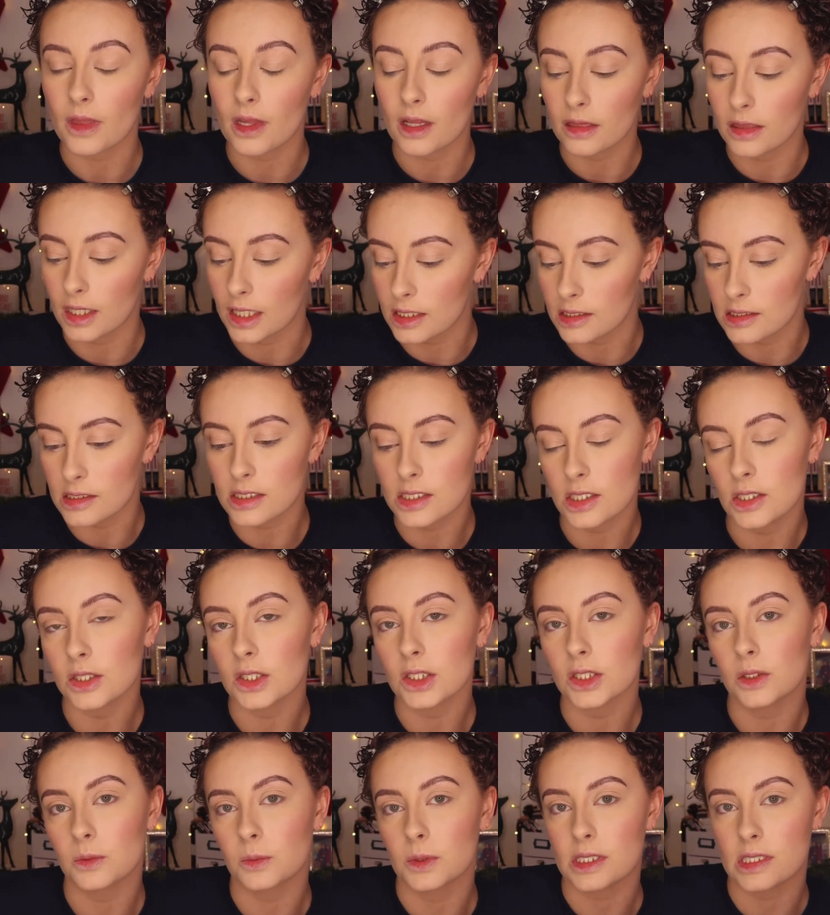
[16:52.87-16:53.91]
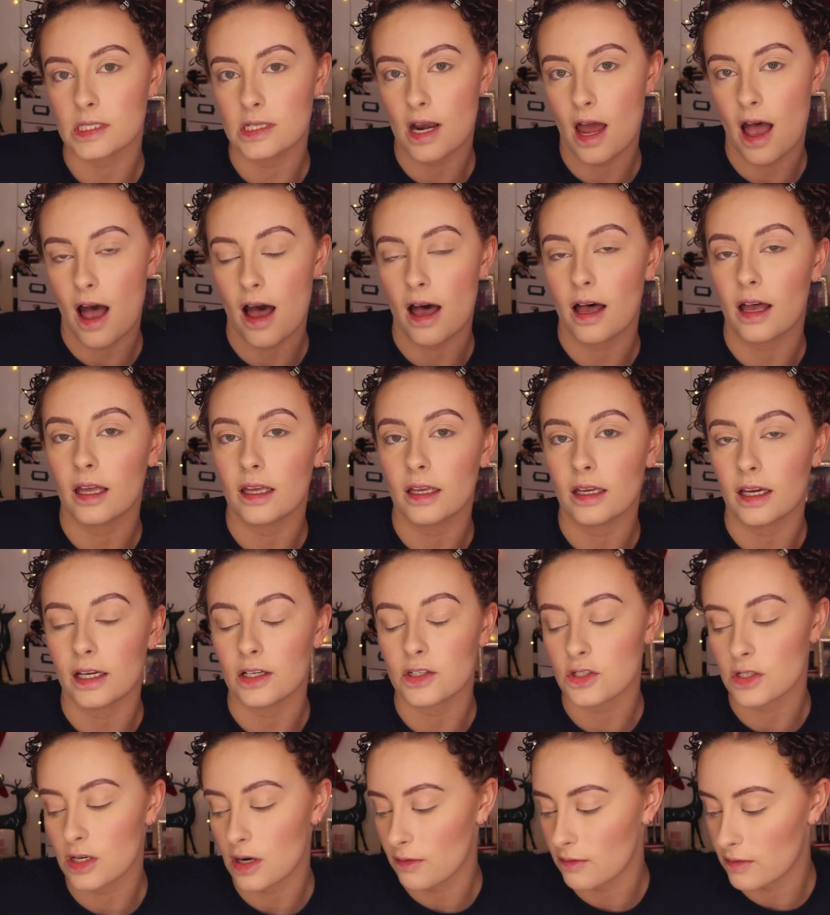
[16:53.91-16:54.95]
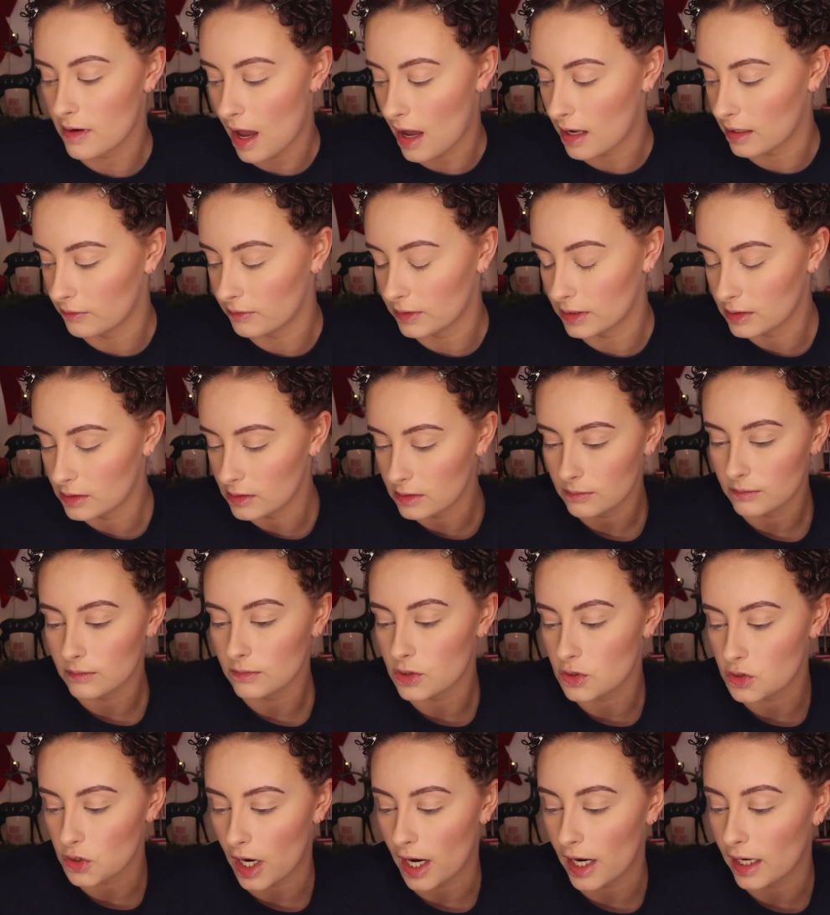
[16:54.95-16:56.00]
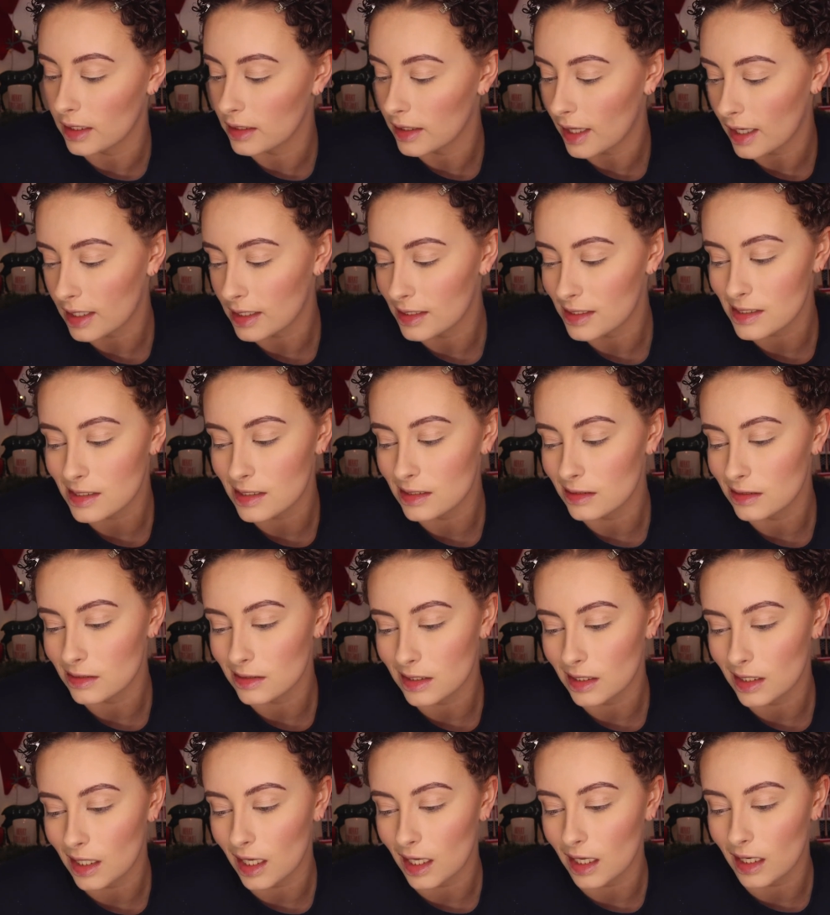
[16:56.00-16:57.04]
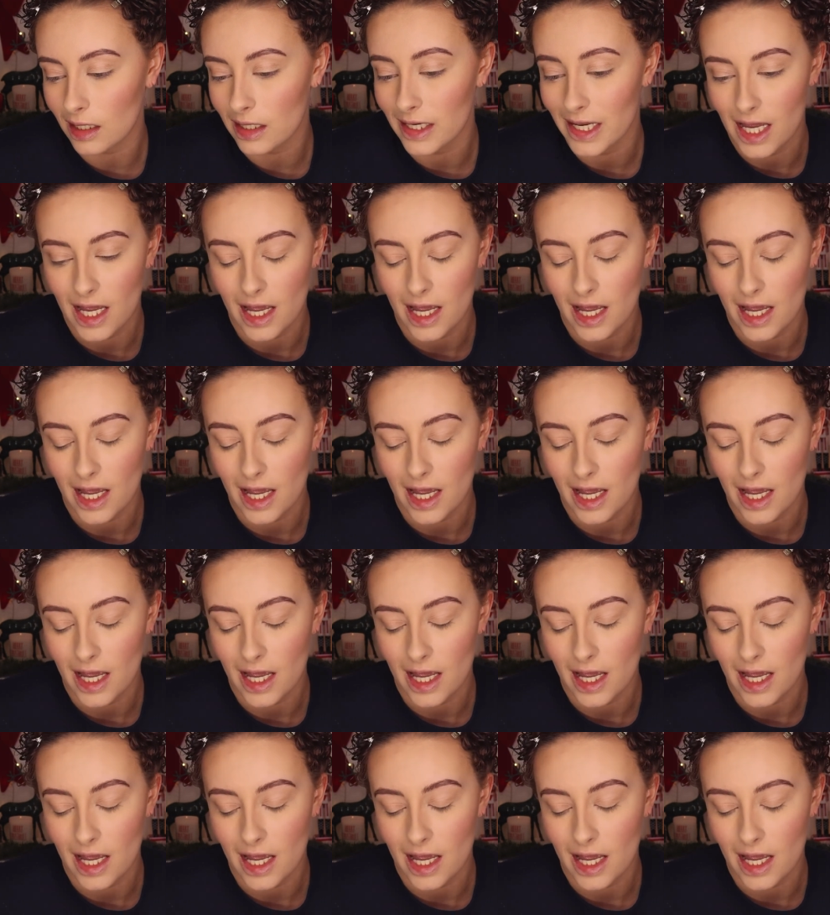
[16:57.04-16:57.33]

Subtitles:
The concealer was not. I should have not even tried that concealer today.